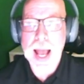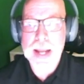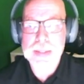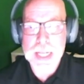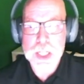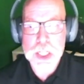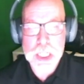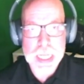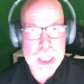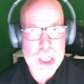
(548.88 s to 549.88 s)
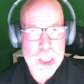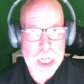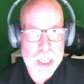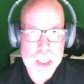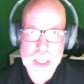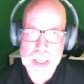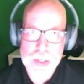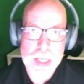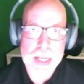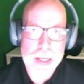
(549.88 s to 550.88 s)
legislation
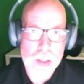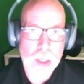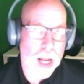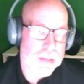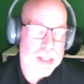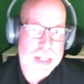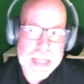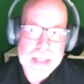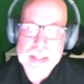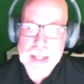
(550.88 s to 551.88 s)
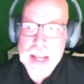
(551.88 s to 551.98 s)
changes in a lot of the states today